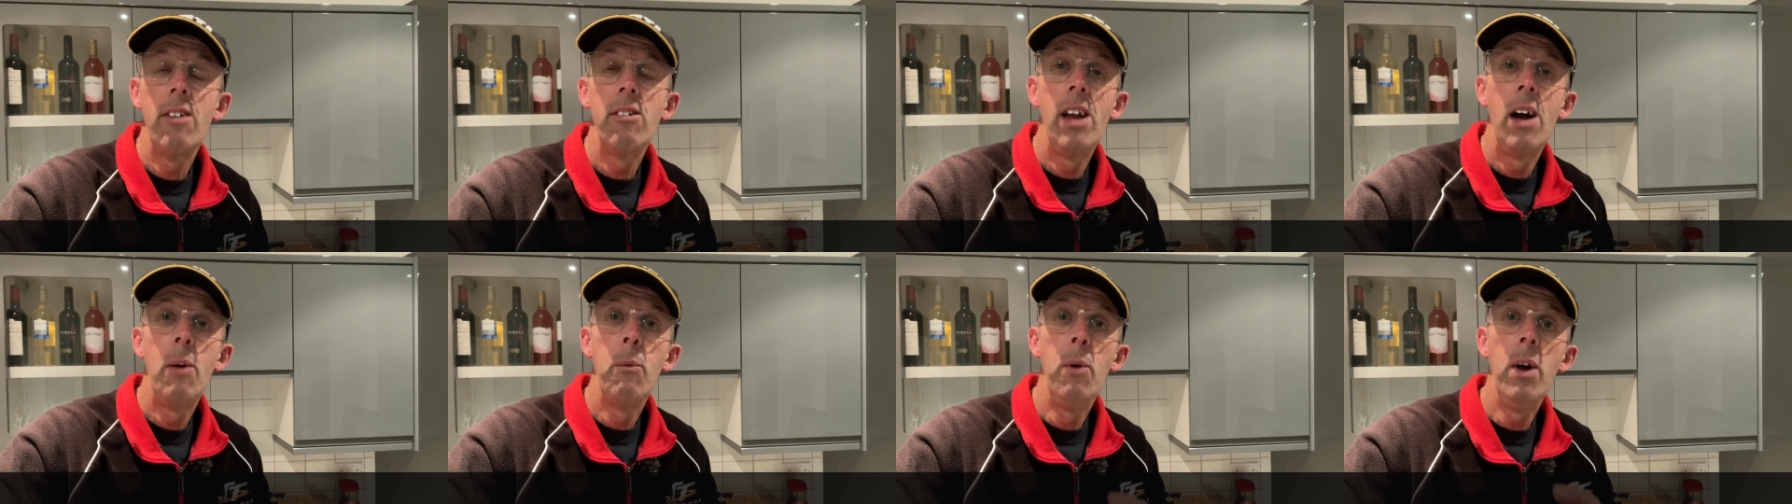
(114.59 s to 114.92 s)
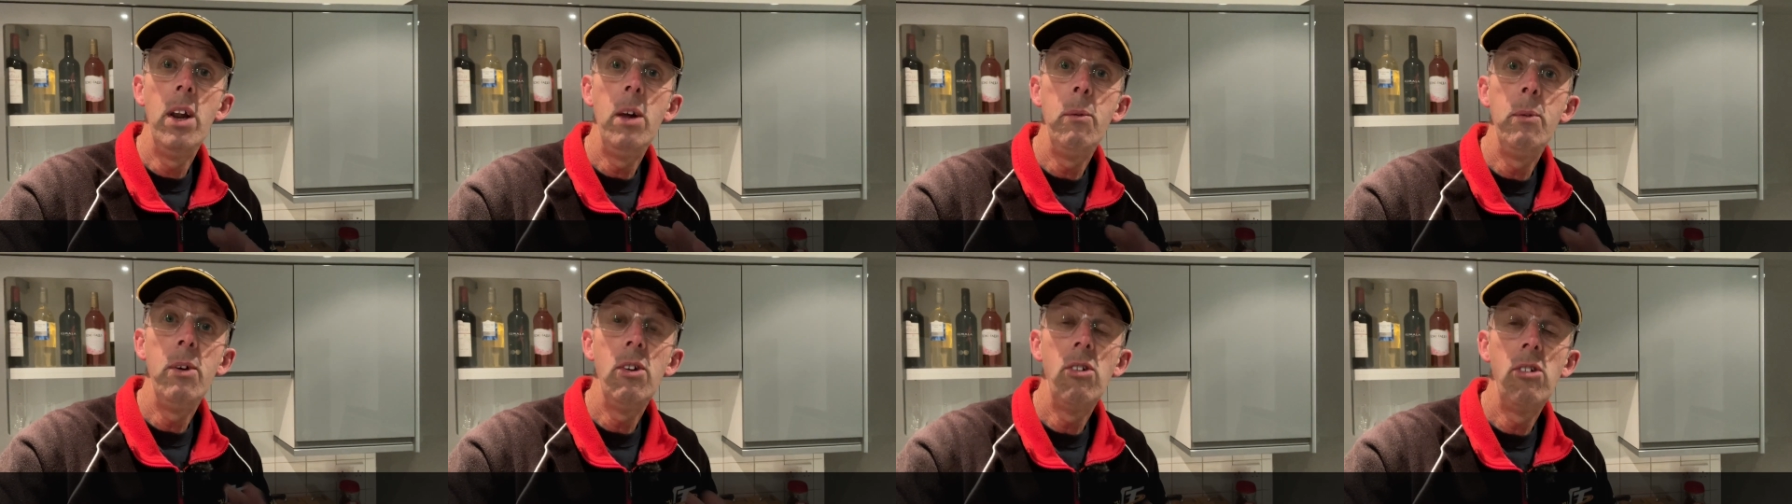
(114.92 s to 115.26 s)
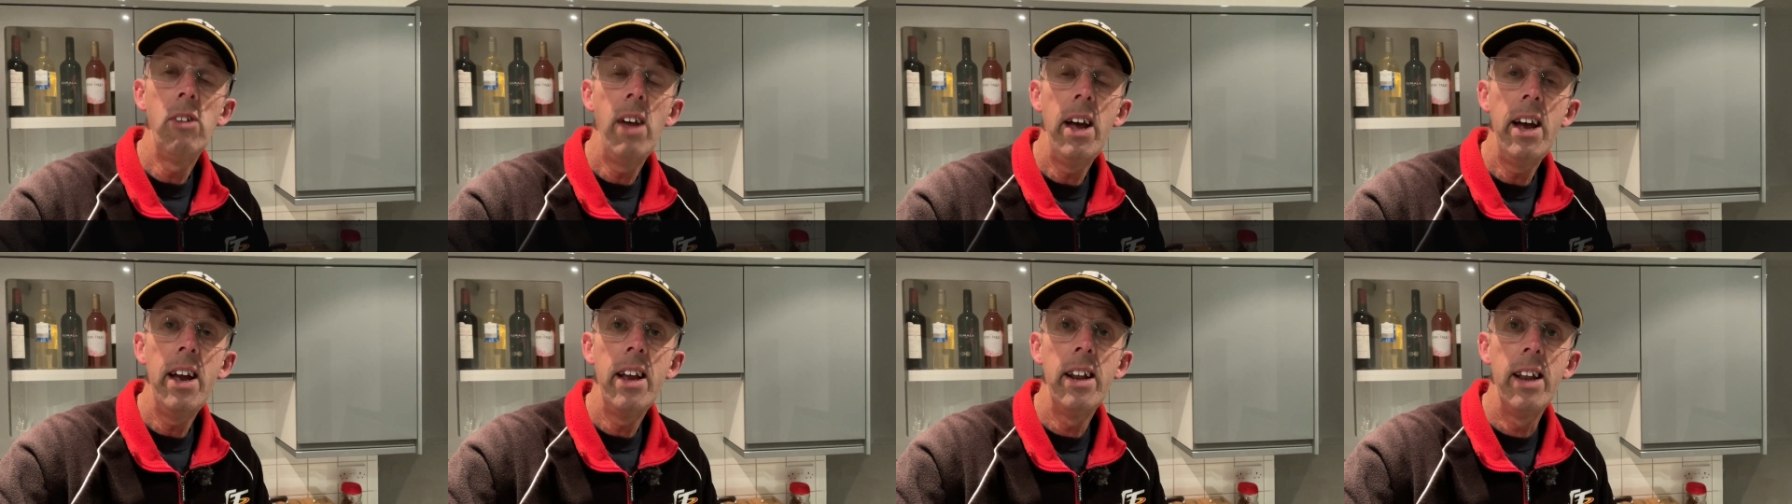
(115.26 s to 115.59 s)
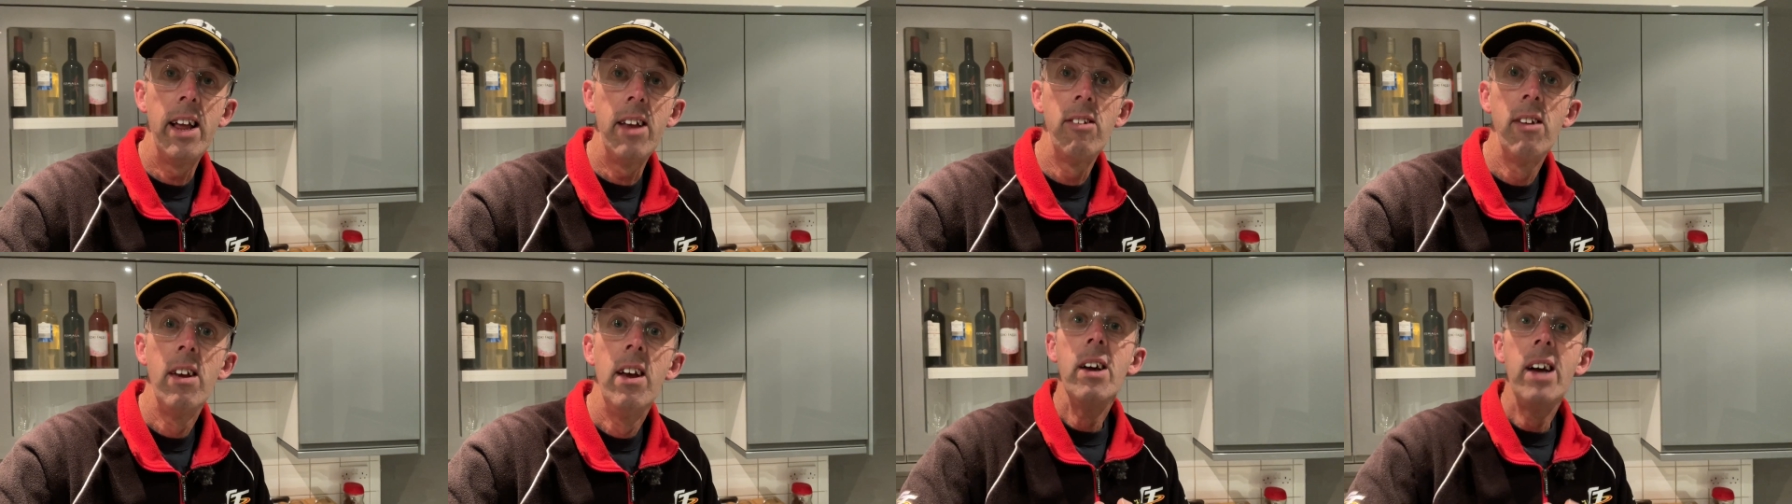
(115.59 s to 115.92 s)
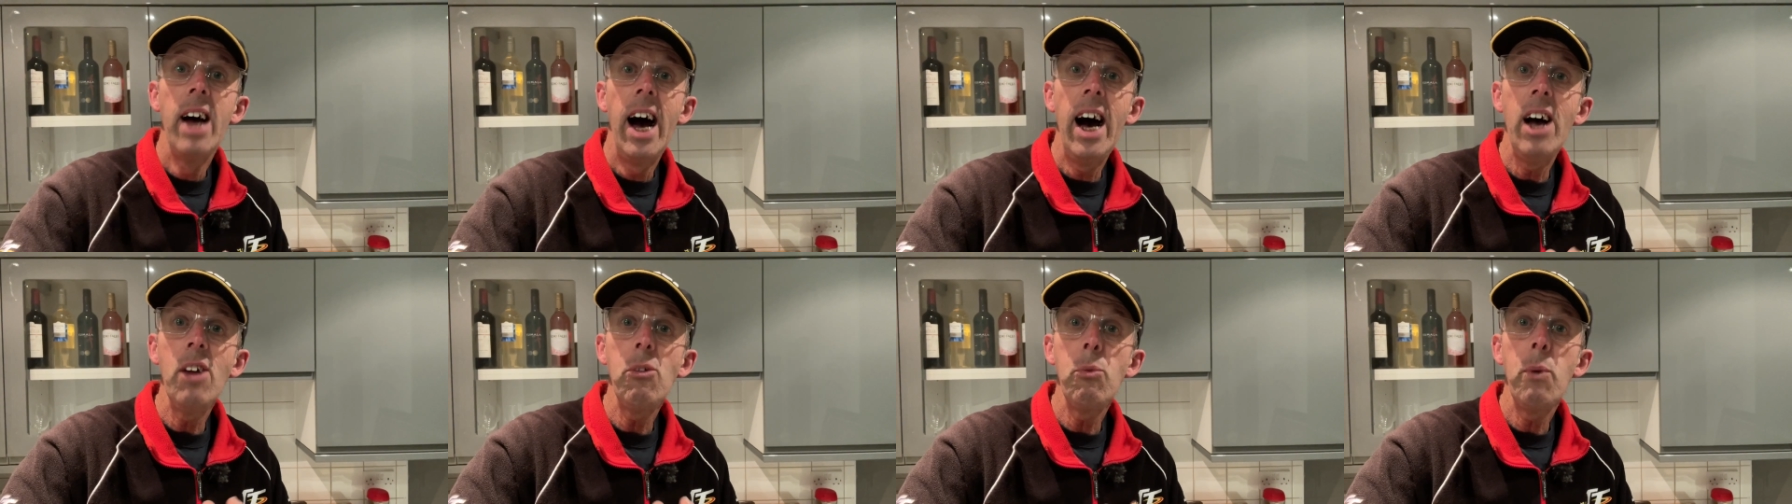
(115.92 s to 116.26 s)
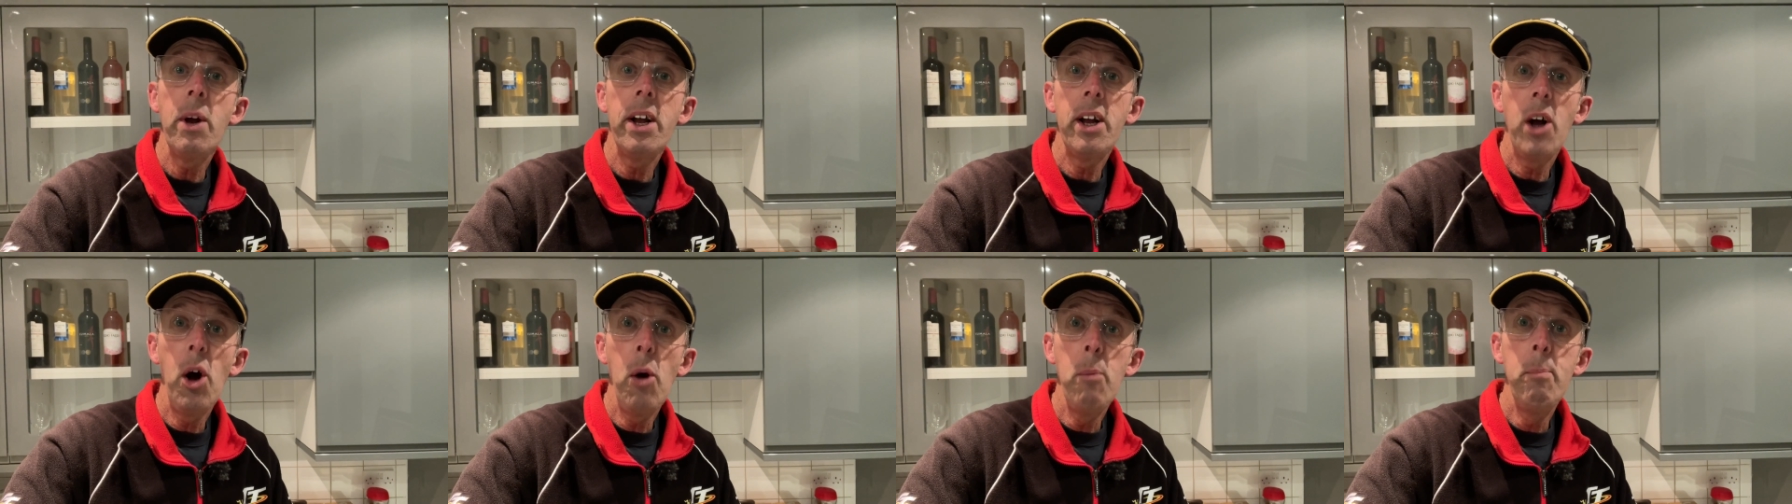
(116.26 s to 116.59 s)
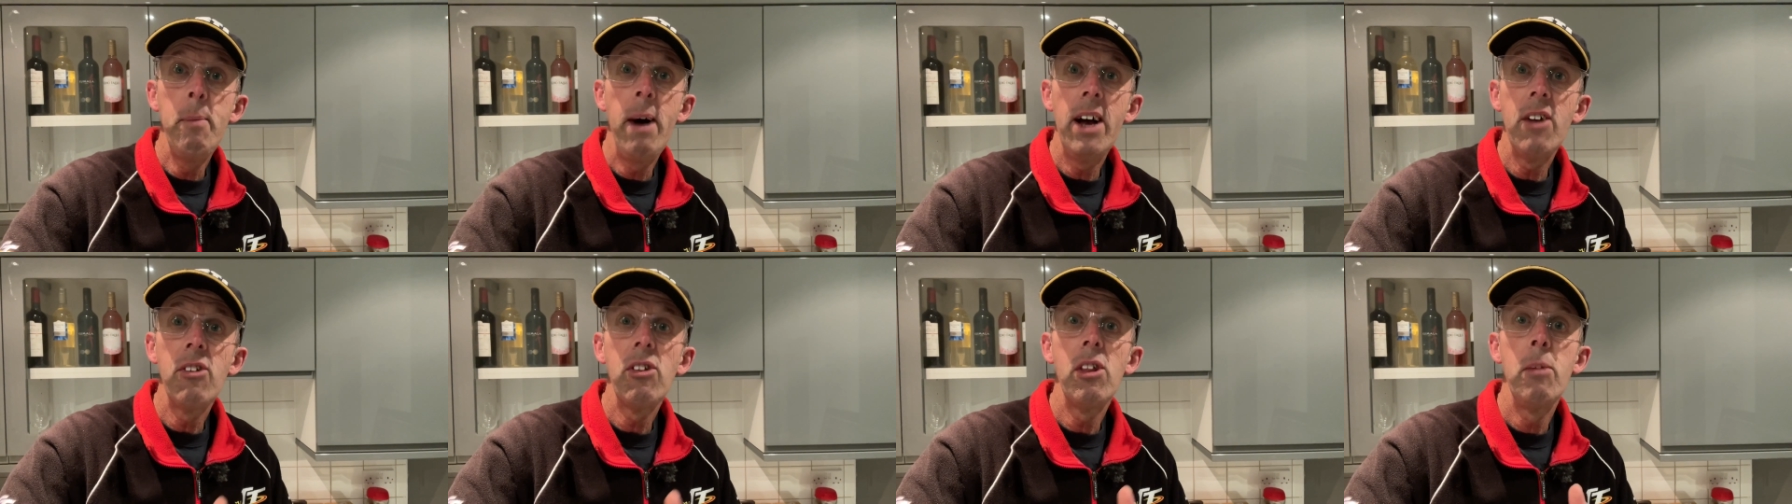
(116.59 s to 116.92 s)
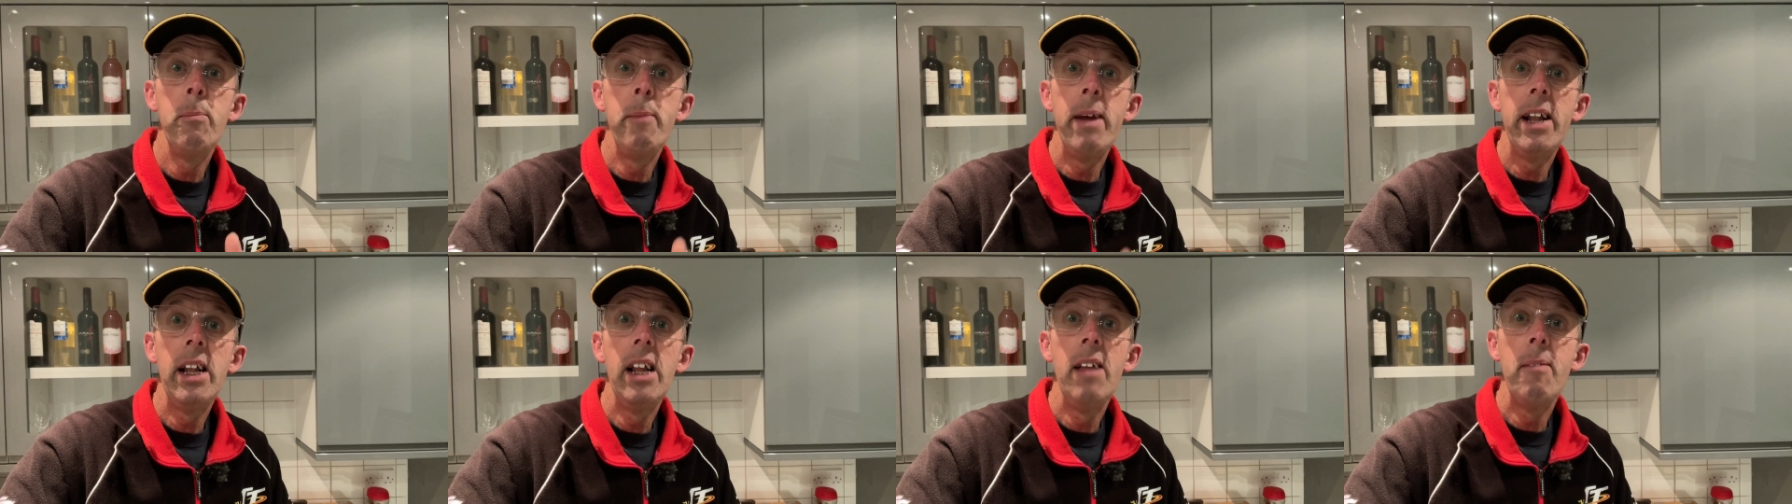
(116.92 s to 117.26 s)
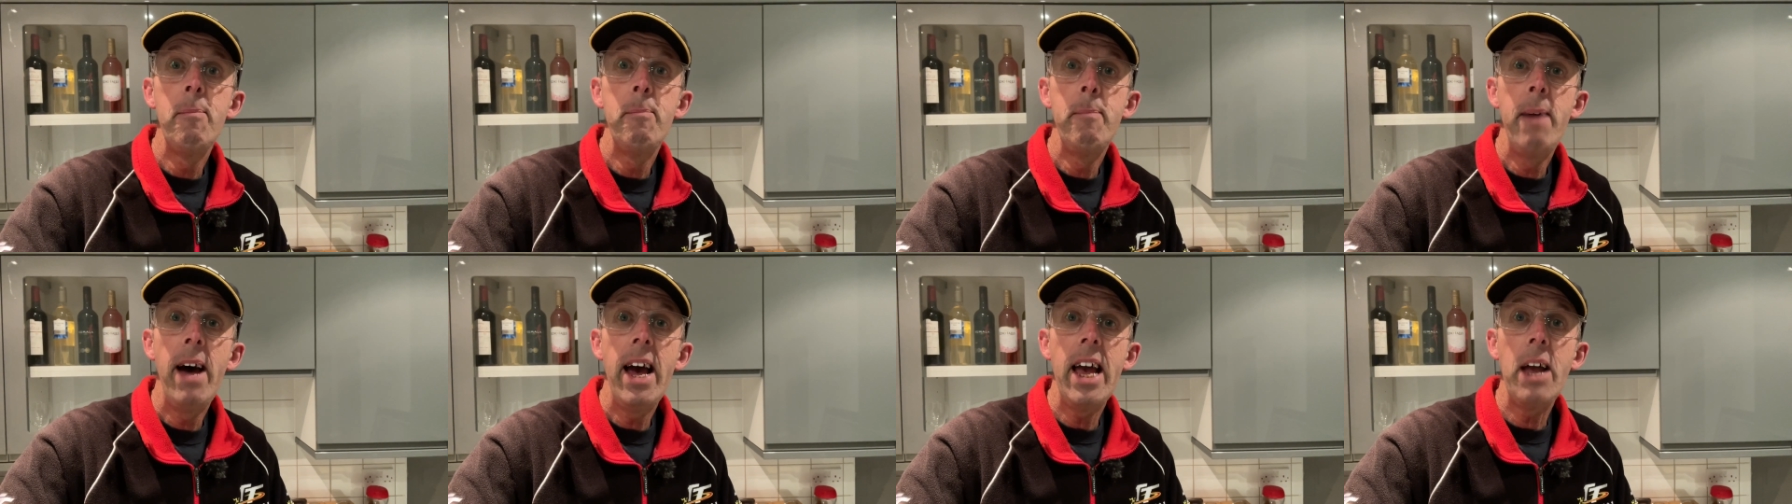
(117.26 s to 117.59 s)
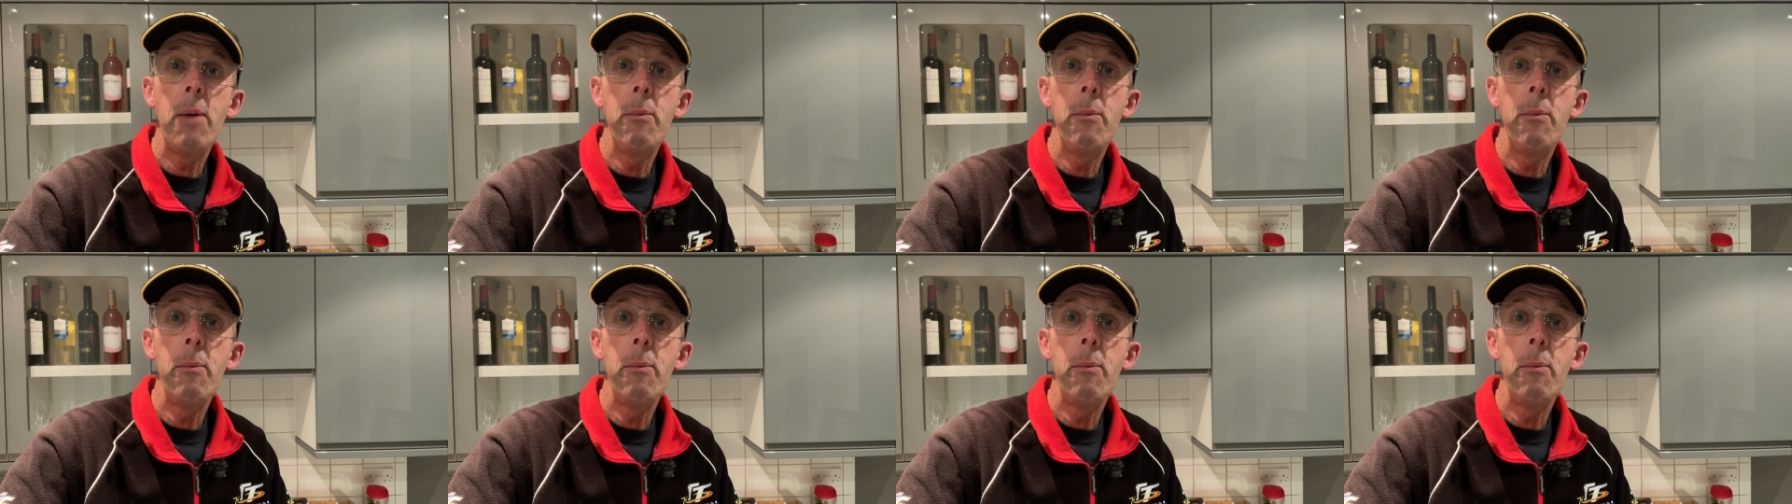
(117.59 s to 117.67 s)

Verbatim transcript: Now what I was saying is, as we go past the middle of May,